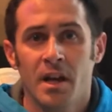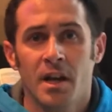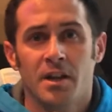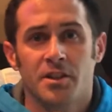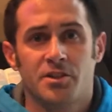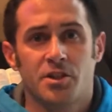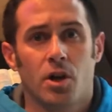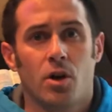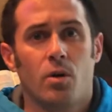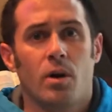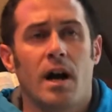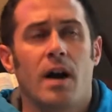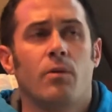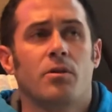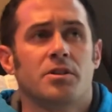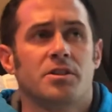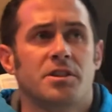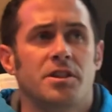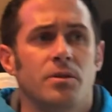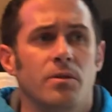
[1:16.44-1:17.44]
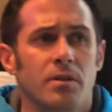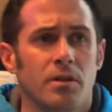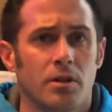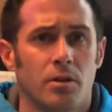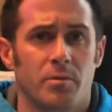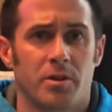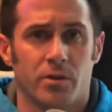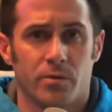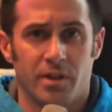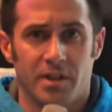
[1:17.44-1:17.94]
So I was doing a little
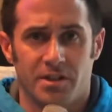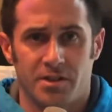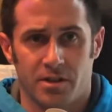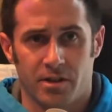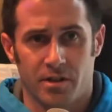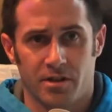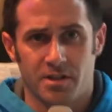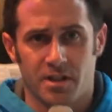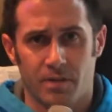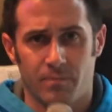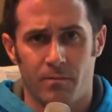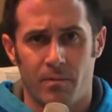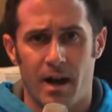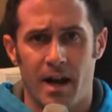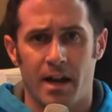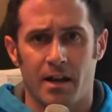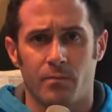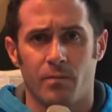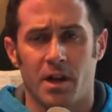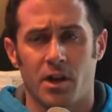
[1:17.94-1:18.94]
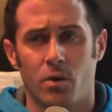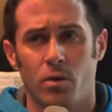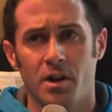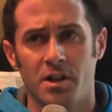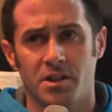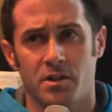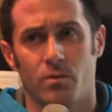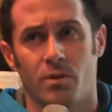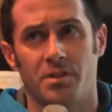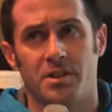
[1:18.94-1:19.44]
bit of research, and my
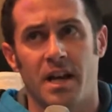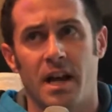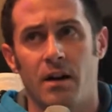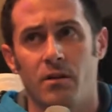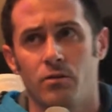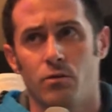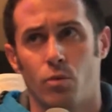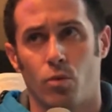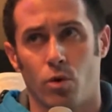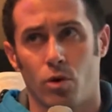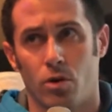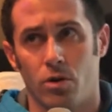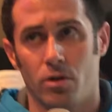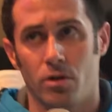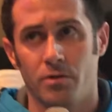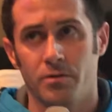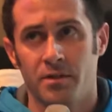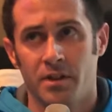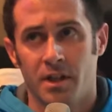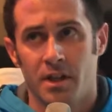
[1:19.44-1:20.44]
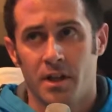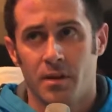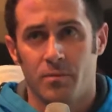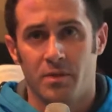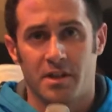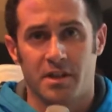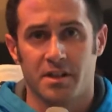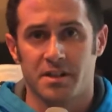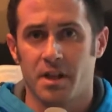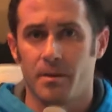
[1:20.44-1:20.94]
question was, how in the world,
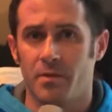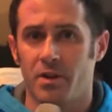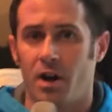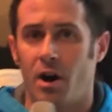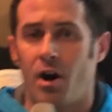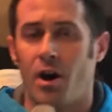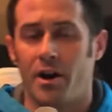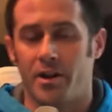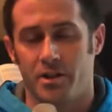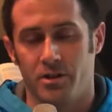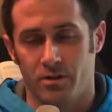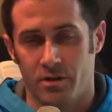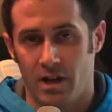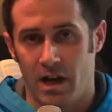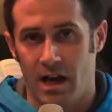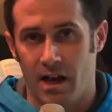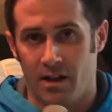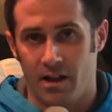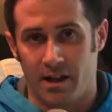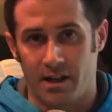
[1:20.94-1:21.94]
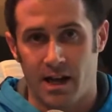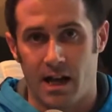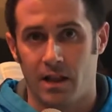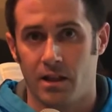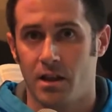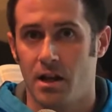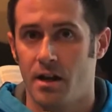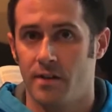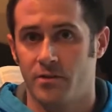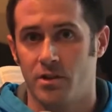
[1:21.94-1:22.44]
because I'm an audio guy, like I
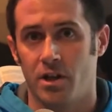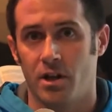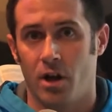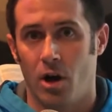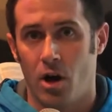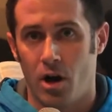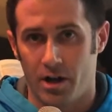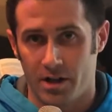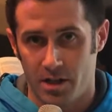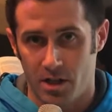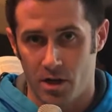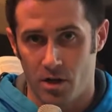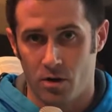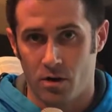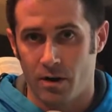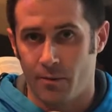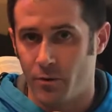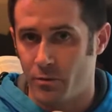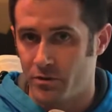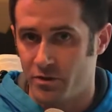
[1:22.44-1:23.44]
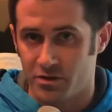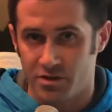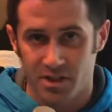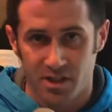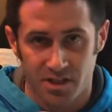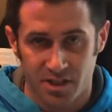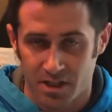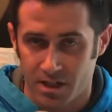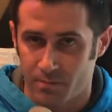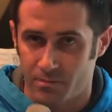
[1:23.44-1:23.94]
love good audio. I'm a
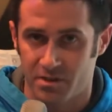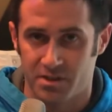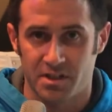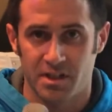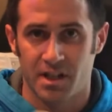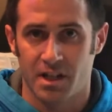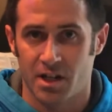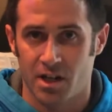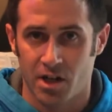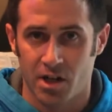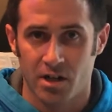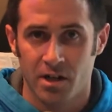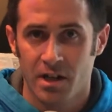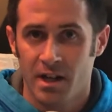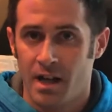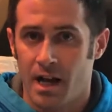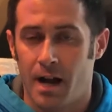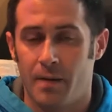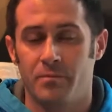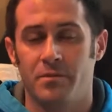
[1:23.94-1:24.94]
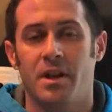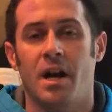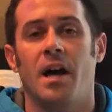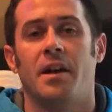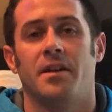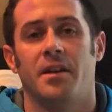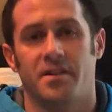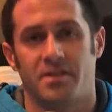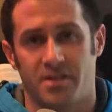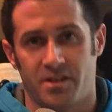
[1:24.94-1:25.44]
musician, I'm a singer. I'm
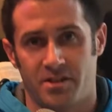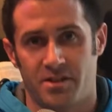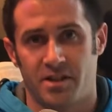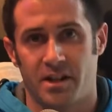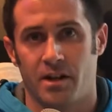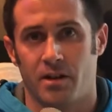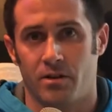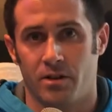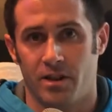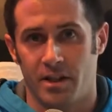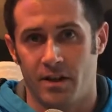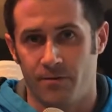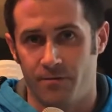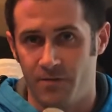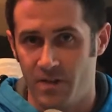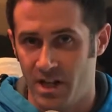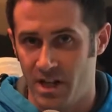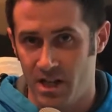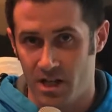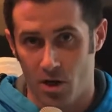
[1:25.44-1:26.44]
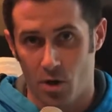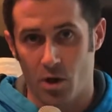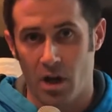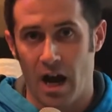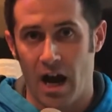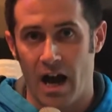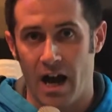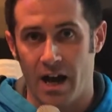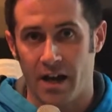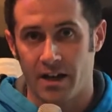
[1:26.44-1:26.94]
not necessarily a video
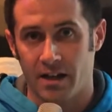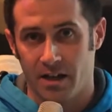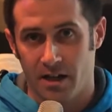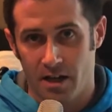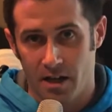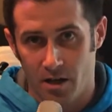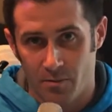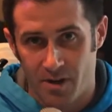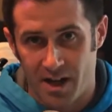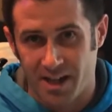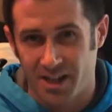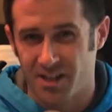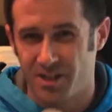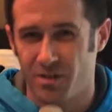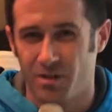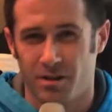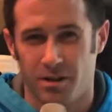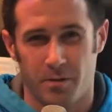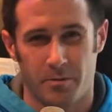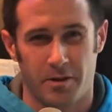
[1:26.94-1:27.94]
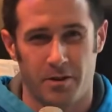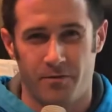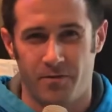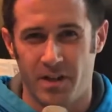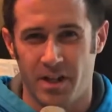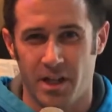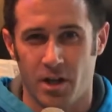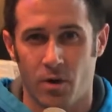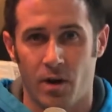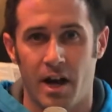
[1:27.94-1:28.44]
guy. I can do a little bit of
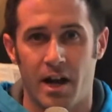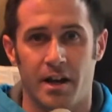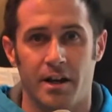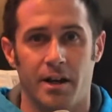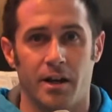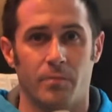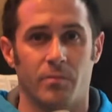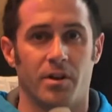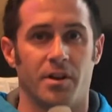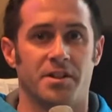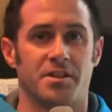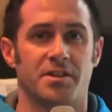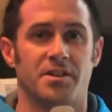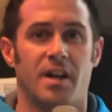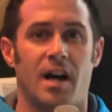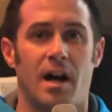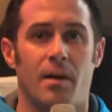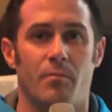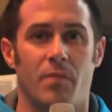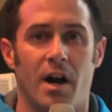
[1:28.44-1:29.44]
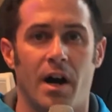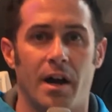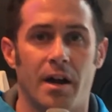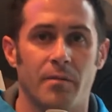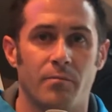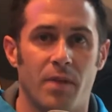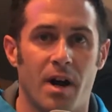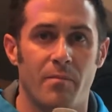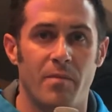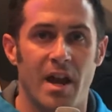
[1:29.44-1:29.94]
video editing, but it's not
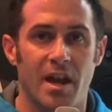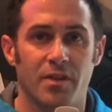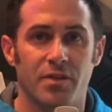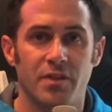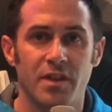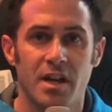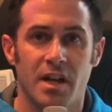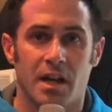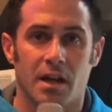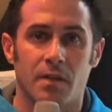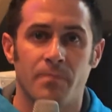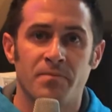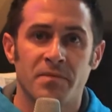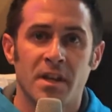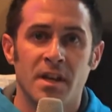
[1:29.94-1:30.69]
my main thing.